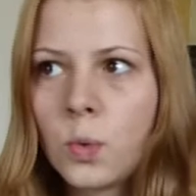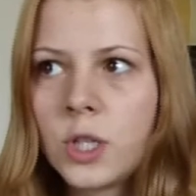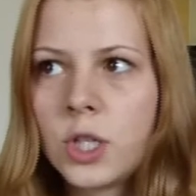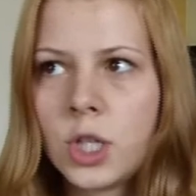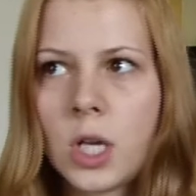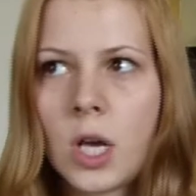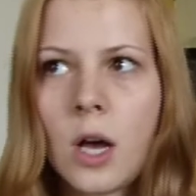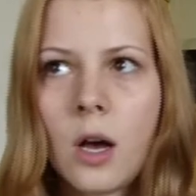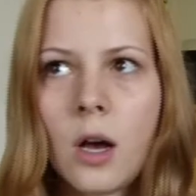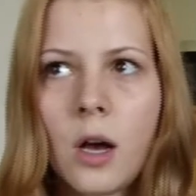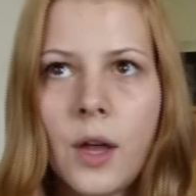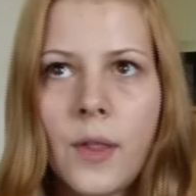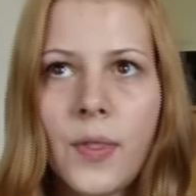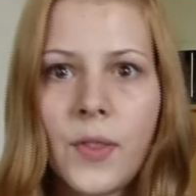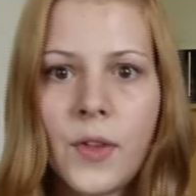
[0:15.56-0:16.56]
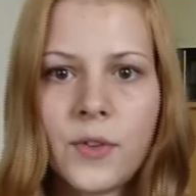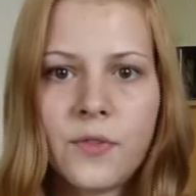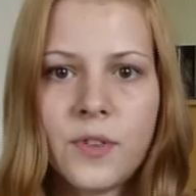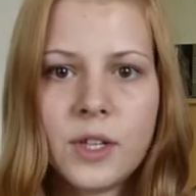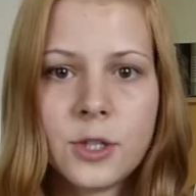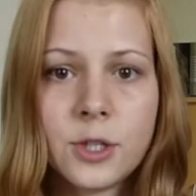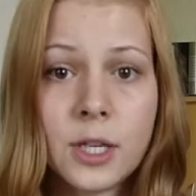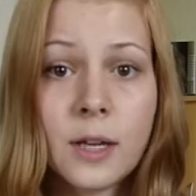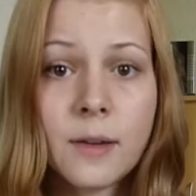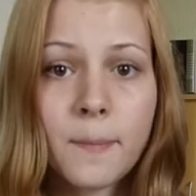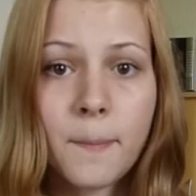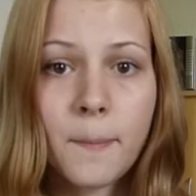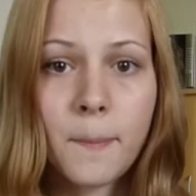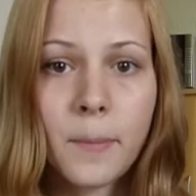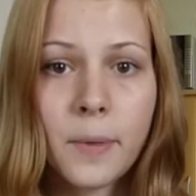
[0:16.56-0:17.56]
which are not finished yet,
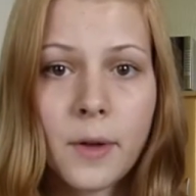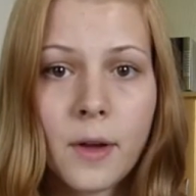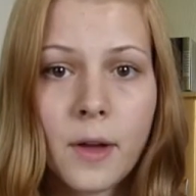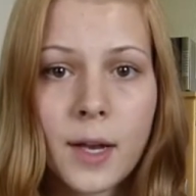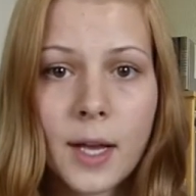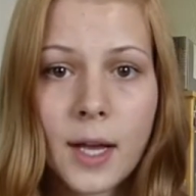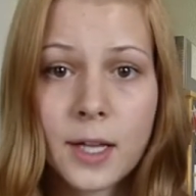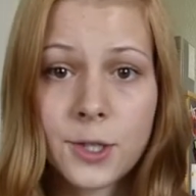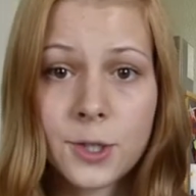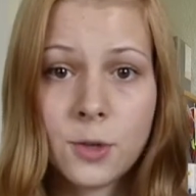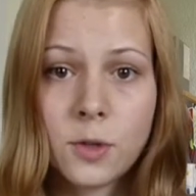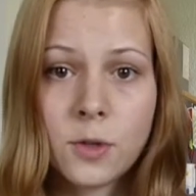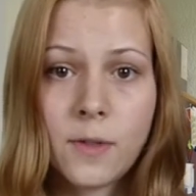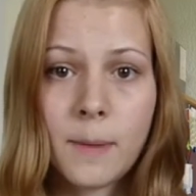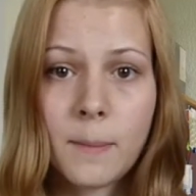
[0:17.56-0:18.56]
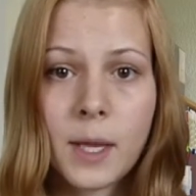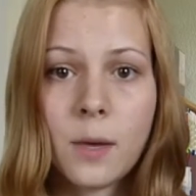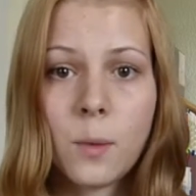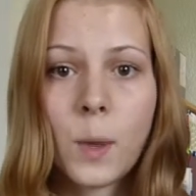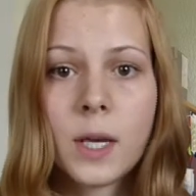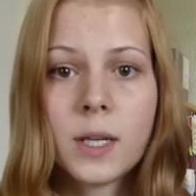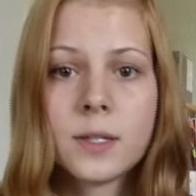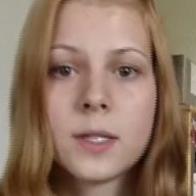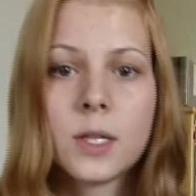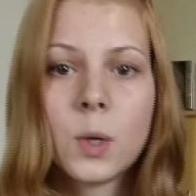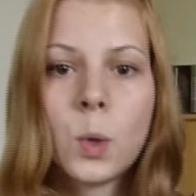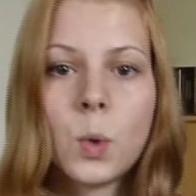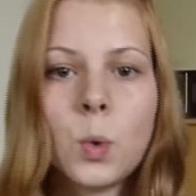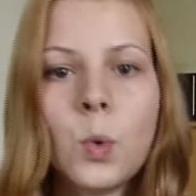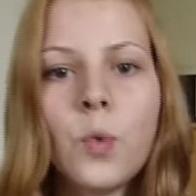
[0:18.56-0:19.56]
but I'll show you them in.
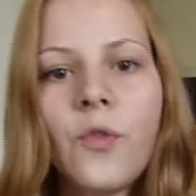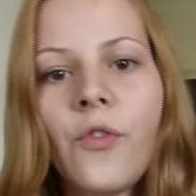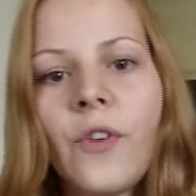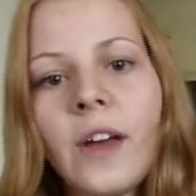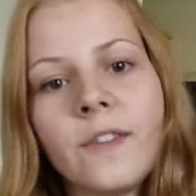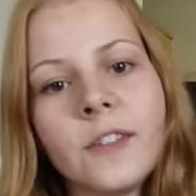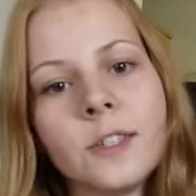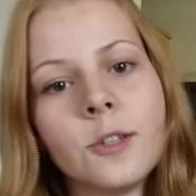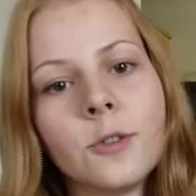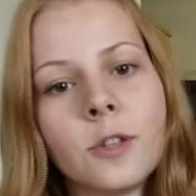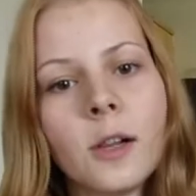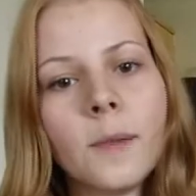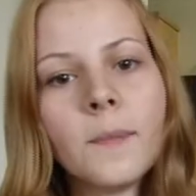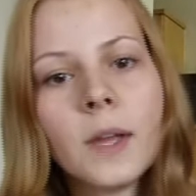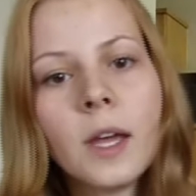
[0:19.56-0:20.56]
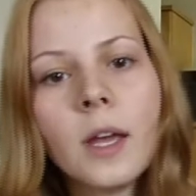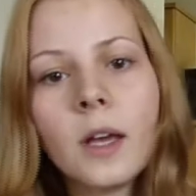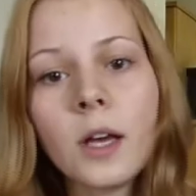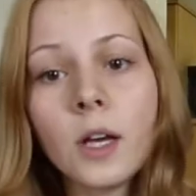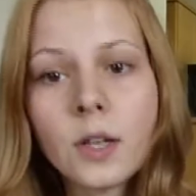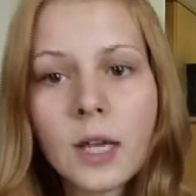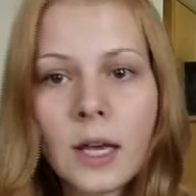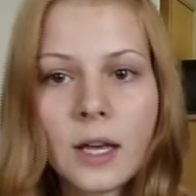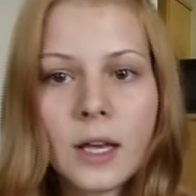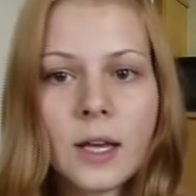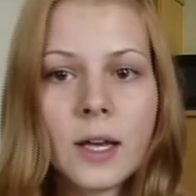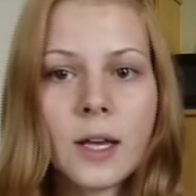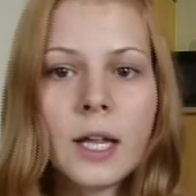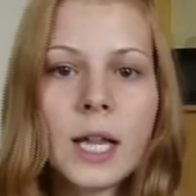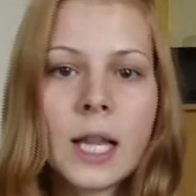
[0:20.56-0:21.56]
So 5 in total.
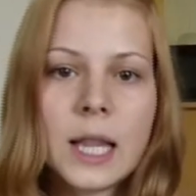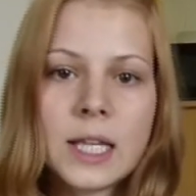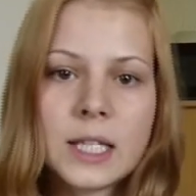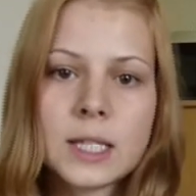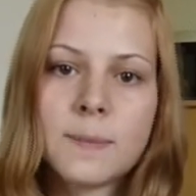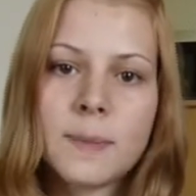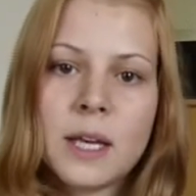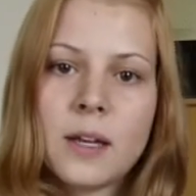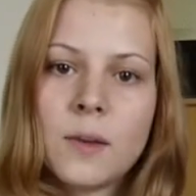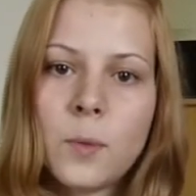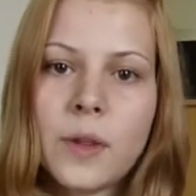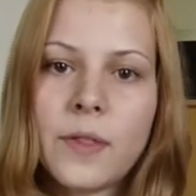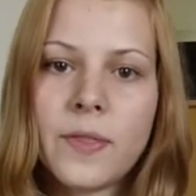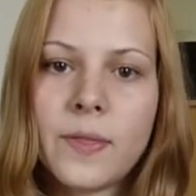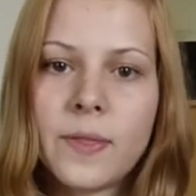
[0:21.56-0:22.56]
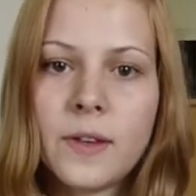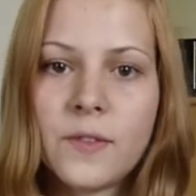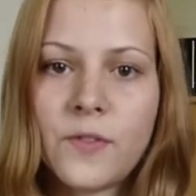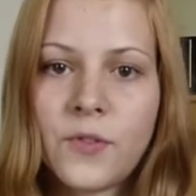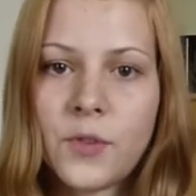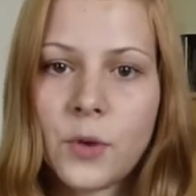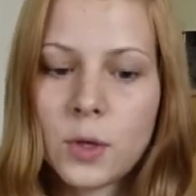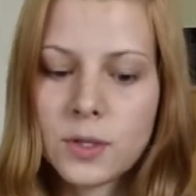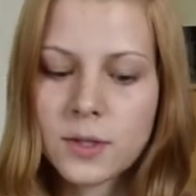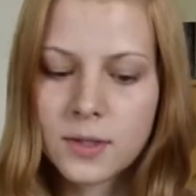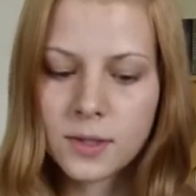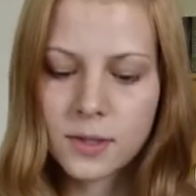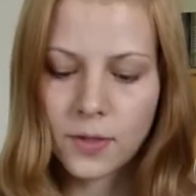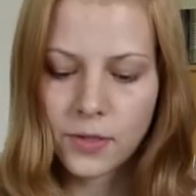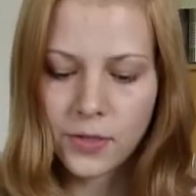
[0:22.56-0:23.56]
Okay, let's begin with the
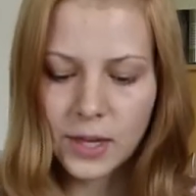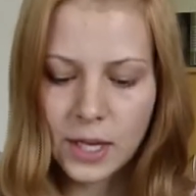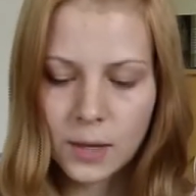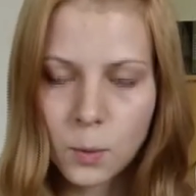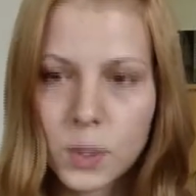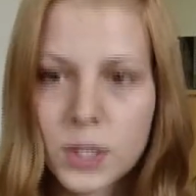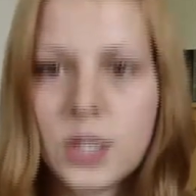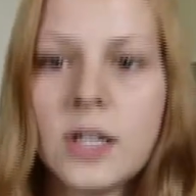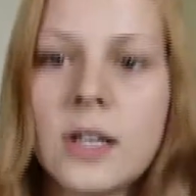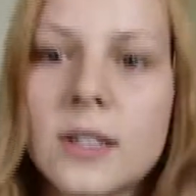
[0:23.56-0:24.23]
first thing, which